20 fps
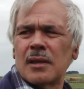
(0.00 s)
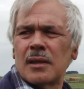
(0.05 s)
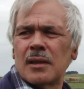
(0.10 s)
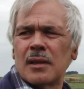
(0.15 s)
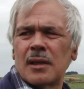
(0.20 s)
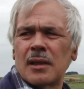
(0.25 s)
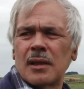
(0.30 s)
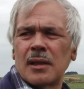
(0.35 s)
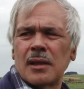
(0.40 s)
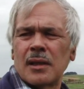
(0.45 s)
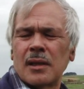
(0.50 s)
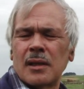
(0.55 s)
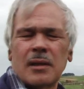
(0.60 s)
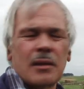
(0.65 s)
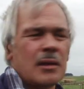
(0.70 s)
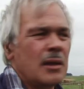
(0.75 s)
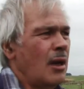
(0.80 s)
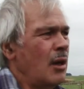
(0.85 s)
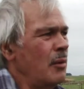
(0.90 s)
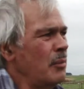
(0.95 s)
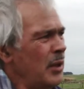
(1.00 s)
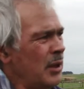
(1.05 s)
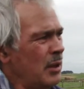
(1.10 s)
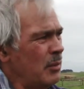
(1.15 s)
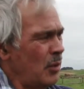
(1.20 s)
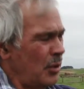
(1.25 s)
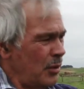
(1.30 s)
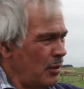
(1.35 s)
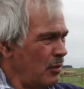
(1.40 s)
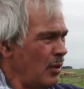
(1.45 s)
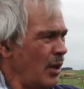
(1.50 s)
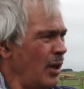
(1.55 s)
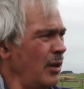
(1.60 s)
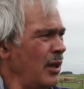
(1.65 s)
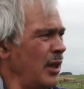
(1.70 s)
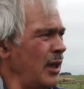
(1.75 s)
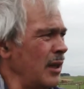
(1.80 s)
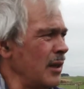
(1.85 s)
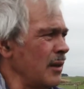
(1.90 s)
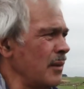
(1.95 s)
I met him on the road
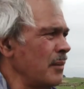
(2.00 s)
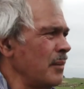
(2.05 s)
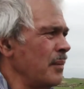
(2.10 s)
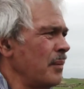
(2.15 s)
here.